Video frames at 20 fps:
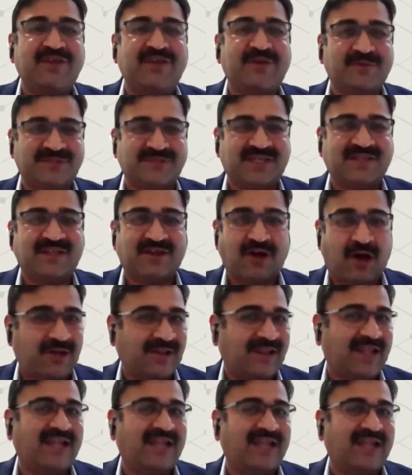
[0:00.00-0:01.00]
using the
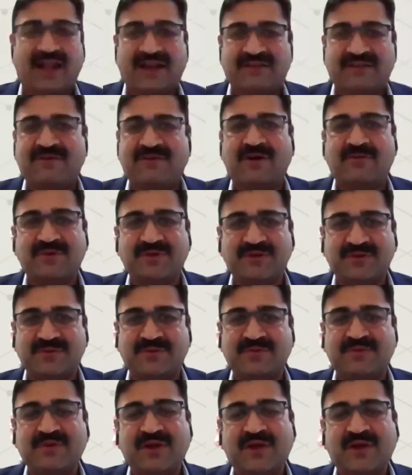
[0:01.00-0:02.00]
online platform
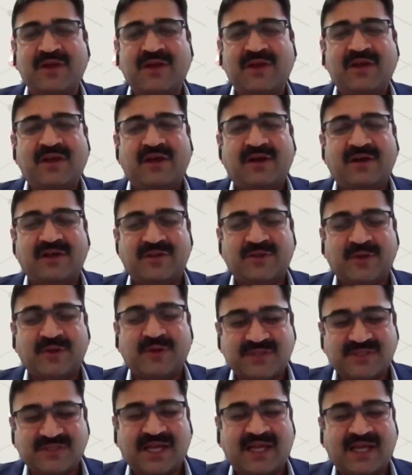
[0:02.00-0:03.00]
to uh,
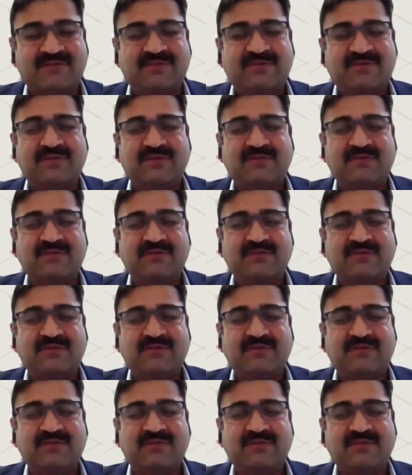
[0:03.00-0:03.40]
those that